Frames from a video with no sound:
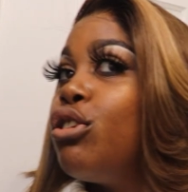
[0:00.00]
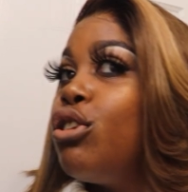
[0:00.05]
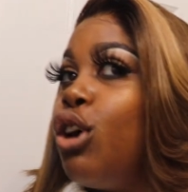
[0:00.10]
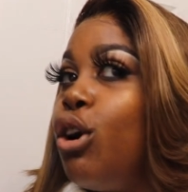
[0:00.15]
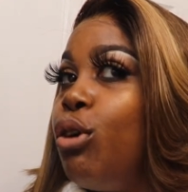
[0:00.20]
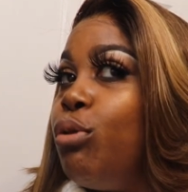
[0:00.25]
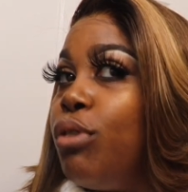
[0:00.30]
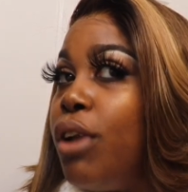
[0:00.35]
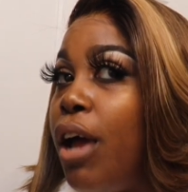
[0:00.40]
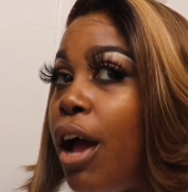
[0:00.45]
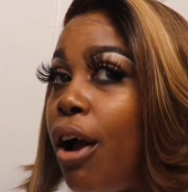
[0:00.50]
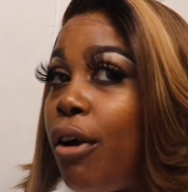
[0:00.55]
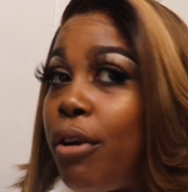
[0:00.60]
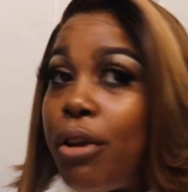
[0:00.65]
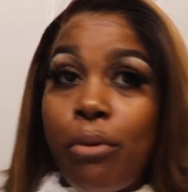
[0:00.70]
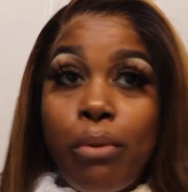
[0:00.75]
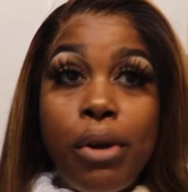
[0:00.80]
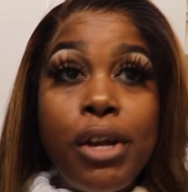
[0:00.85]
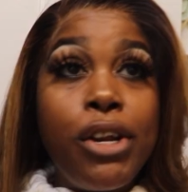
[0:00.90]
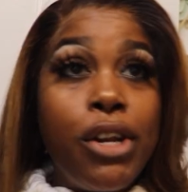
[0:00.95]
So now
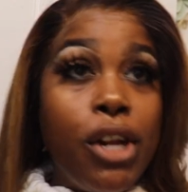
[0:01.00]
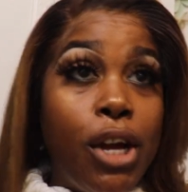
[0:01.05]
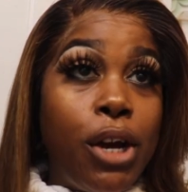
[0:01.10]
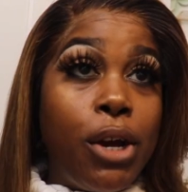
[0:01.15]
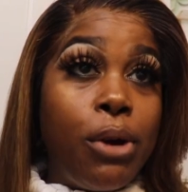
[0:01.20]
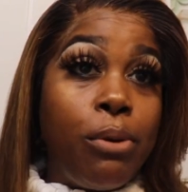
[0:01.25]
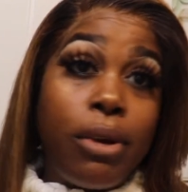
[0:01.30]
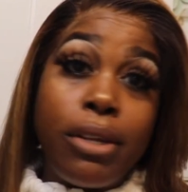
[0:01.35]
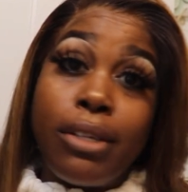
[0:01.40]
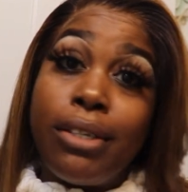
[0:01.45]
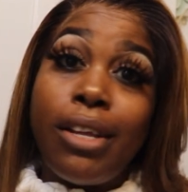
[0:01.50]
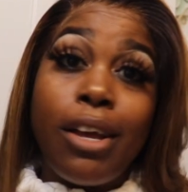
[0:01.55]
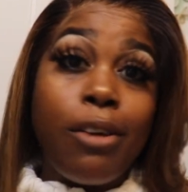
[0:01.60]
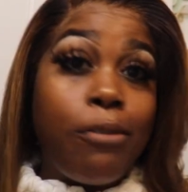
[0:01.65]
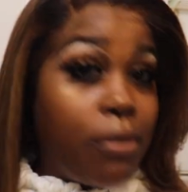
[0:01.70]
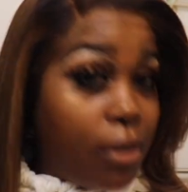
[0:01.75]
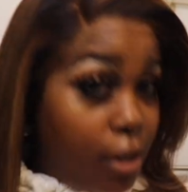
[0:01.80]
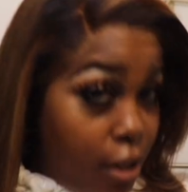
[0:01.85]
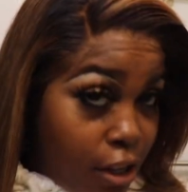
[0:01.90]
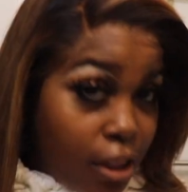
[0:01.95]
that we know it's
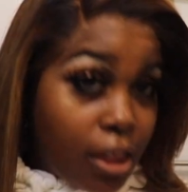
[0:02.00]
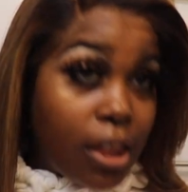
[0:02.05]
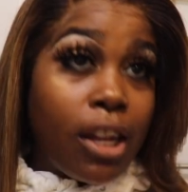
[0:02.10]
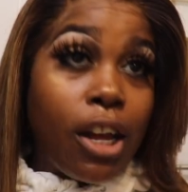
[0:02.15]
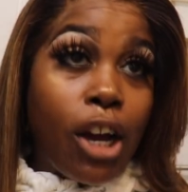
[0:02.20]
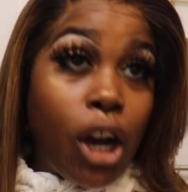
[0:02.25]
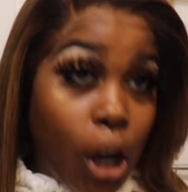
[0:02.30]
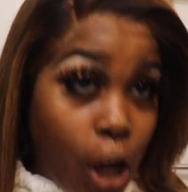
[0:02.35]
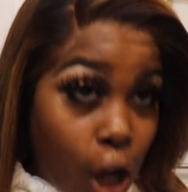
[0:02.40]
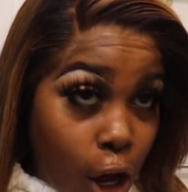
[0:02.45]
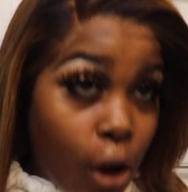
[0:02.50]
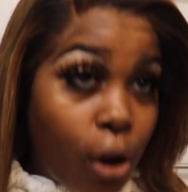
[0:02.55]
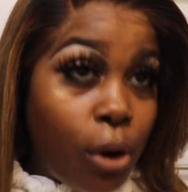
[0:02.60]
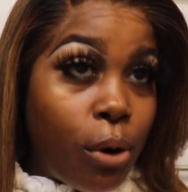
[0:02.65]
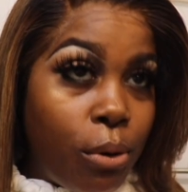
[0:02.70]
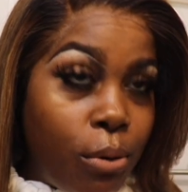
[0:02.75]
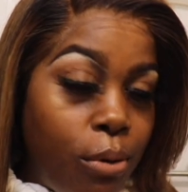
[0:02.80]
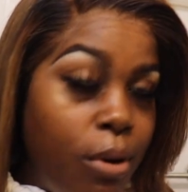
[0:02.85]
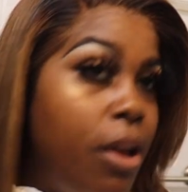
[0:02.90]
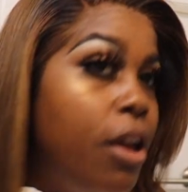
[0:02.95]
definitely a, a
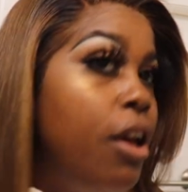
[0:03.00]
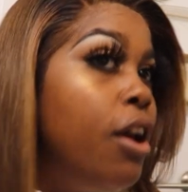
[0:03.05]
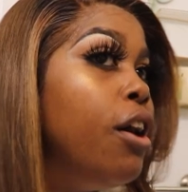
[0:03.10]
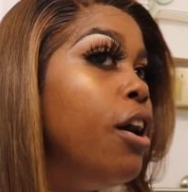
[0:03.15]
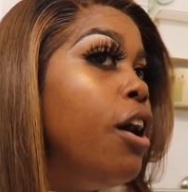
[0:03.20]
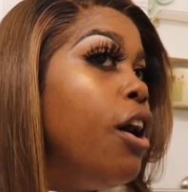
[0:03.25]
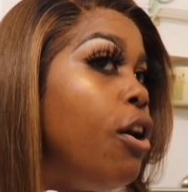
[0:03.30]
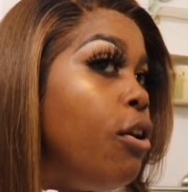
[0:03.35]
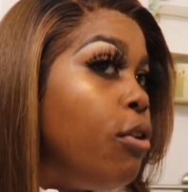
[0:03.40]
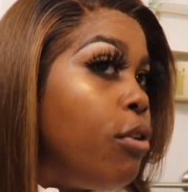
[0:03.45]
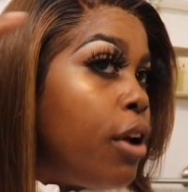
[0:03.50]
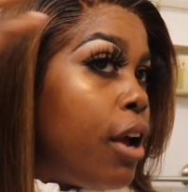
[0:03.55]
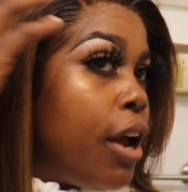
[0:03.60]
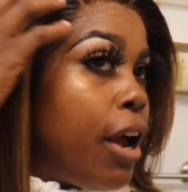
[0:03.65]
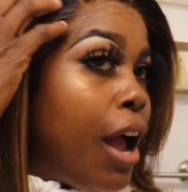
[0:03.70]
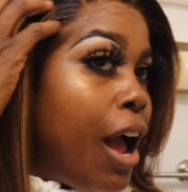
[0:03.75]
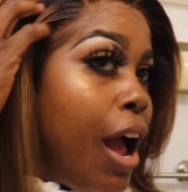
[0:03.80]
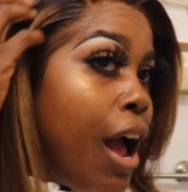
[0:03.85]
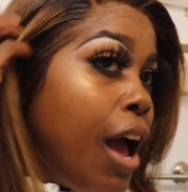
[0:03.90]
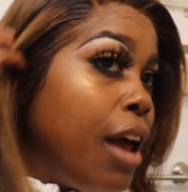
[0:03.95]
go,
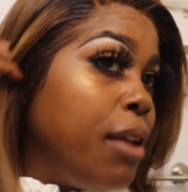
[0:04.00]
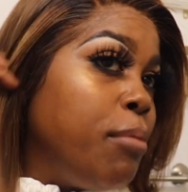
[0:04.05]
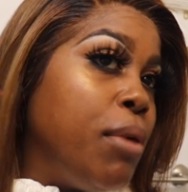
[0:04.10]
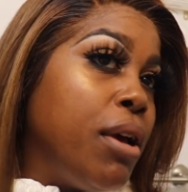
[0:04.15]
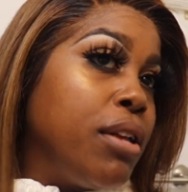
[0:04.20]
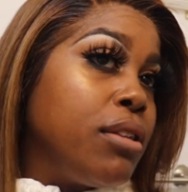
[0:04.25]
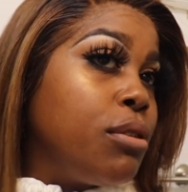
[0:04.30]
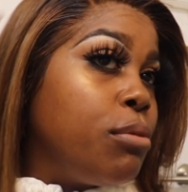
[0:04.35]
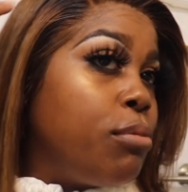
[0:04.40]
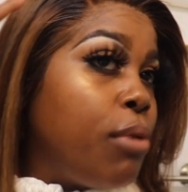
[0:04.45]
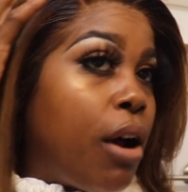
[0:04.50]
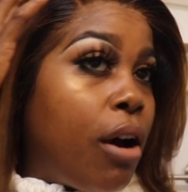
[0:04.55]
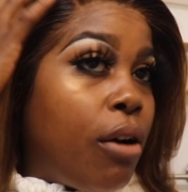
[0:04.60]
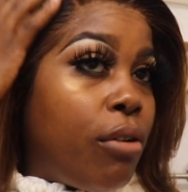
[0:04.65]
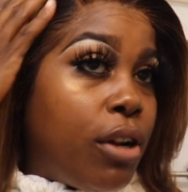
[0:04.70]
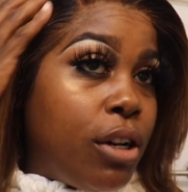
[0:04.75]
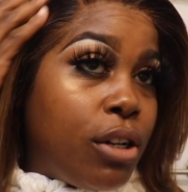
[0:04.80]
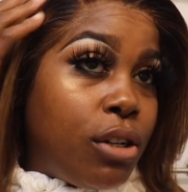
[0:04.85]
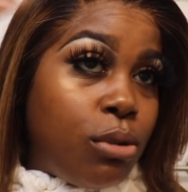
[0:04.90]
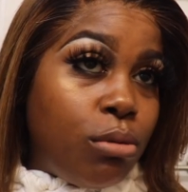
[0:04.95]
okay, I mess
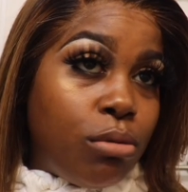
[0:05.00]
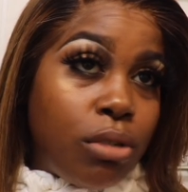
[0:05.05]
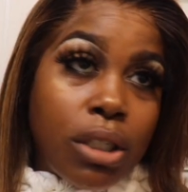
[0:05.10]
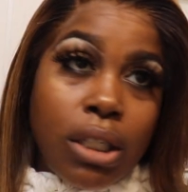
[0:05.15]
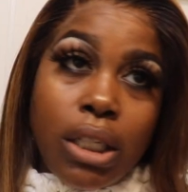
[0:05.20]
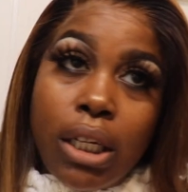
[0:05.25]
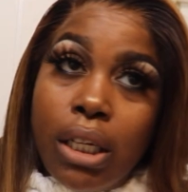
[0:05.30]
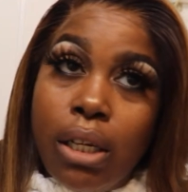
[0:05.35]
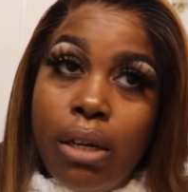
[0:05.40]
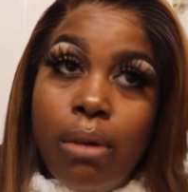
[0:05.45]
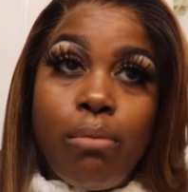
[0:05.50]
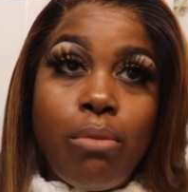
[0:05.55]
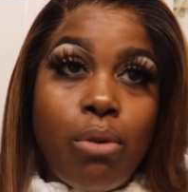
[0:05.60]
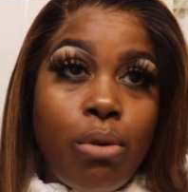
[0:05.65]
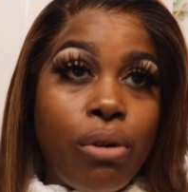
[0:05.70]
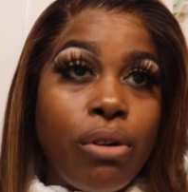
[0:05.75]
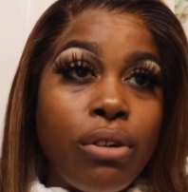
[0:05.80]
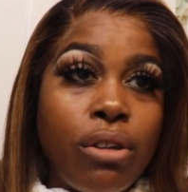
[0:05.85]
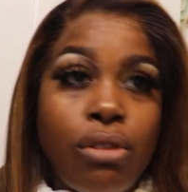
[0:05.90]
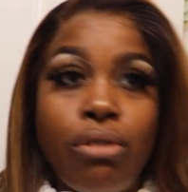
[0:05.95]
around and do just a little
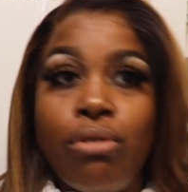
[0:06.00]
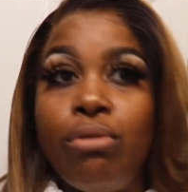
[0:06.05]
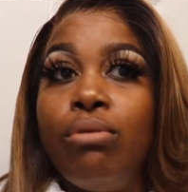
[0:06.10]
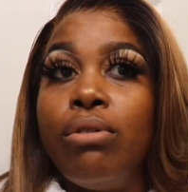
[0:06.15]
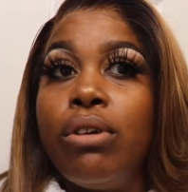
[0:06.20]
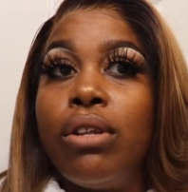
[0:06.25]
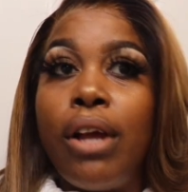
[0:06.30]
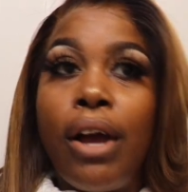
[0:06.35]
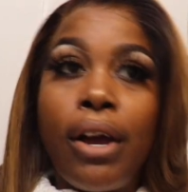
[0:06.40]
more to it.